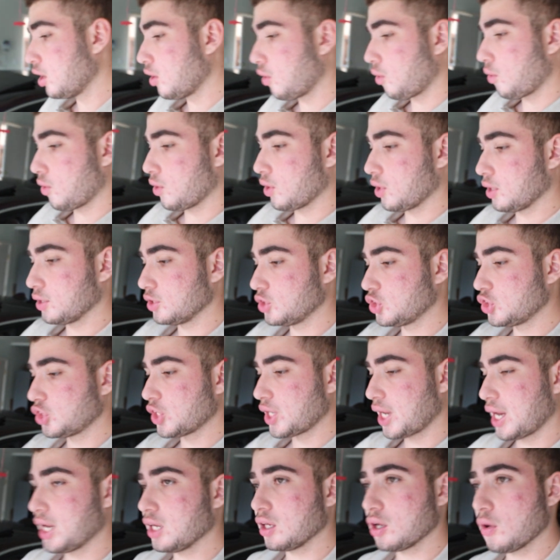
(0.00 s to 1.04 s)
or
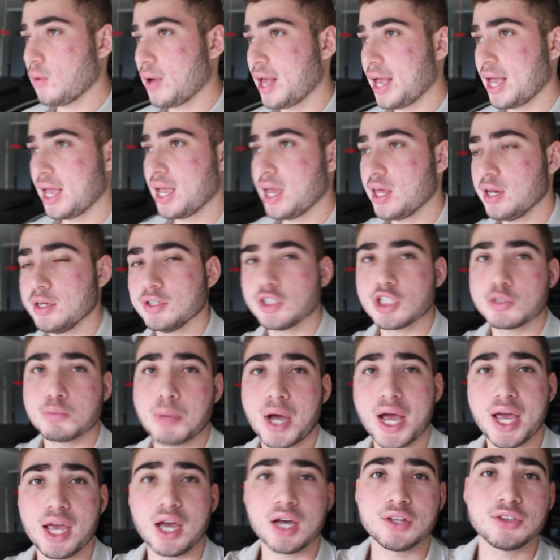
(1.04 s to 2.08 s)
should I go ahead and just
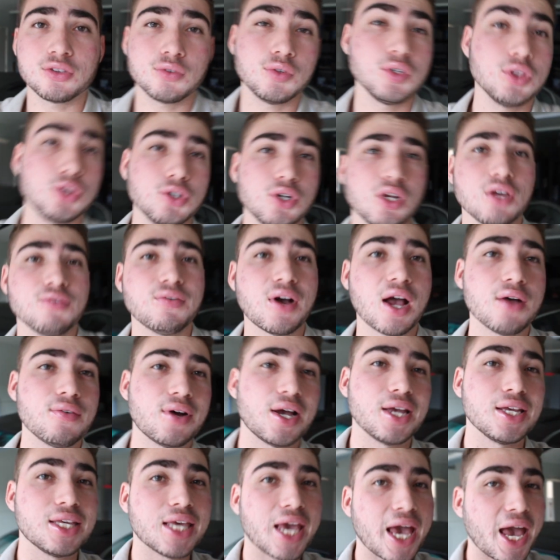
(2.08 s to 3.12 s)
buy a
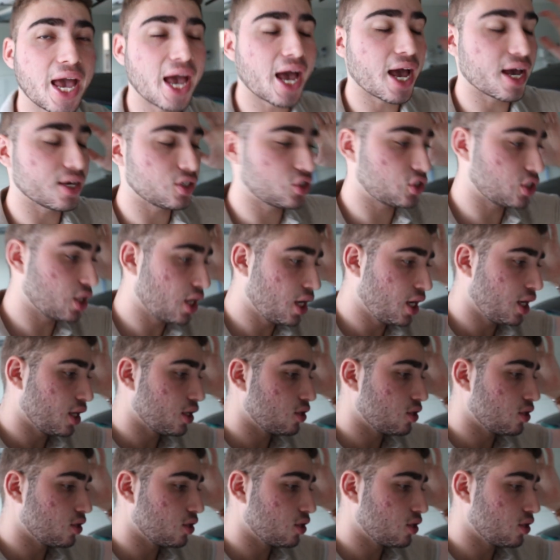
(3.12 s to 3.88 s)
335i cash?